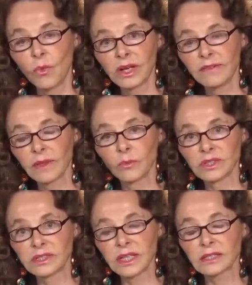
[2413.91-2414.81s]
one of
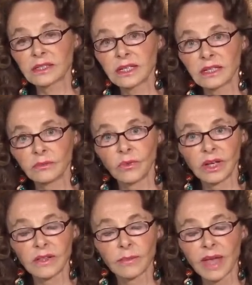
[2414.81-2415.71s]
them was dusting and
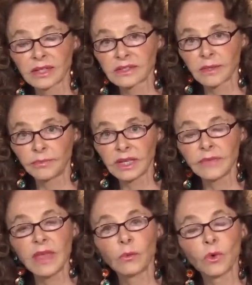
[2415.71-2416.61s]
one of them had
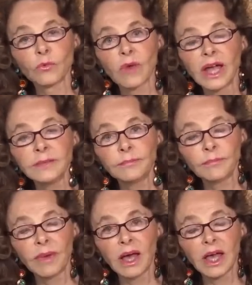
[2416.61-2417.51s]
something, and they were right
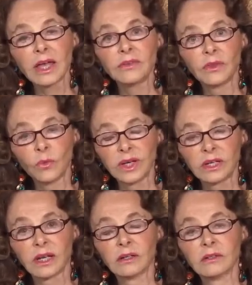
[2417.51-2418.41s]
by the
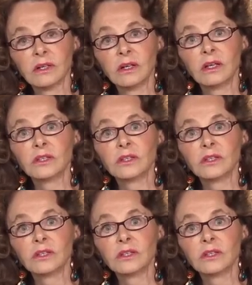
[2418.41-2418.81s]
window.